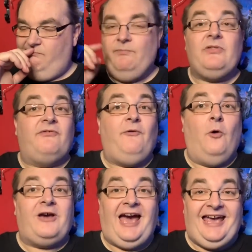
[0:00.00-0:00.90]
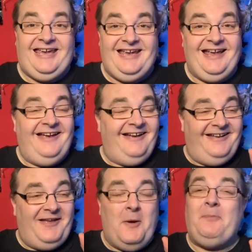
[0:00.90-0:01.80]
The 4K
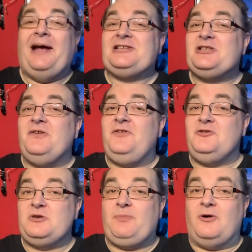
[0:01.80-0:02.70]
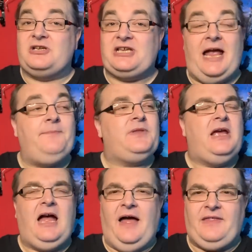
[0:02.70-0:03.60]
Back to the Future box set
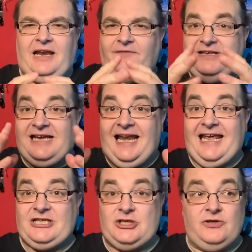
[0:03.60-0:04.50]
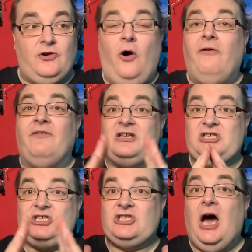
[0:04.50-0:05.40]
and the lovely collection of
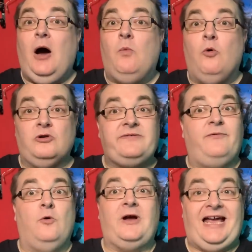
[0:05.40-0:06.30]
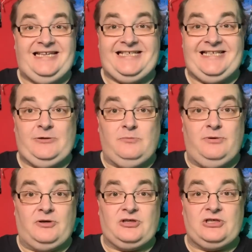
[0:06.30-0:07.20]
Star Wars 4K
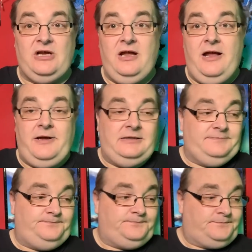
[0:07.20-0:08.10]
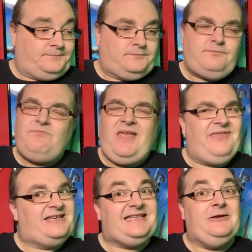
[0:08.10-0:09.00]
steelbooks.
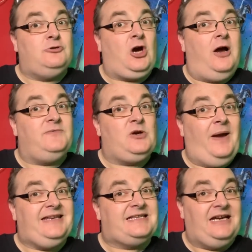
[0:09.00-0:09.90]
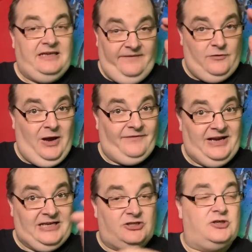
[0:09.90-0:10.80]
There's still time to enter if you haven't
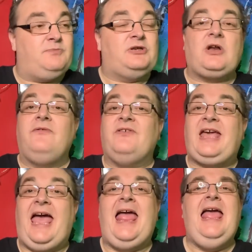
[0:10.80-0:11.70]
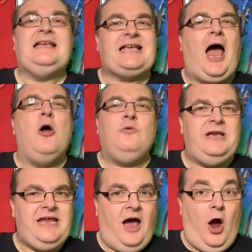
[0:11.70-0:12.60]
entered, but don't forget it's
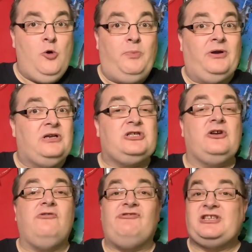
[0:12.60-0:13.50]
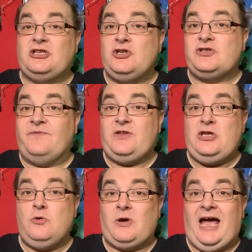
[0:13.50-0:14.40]
only open to residents of
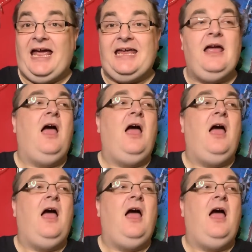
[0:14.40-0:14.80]
the UK.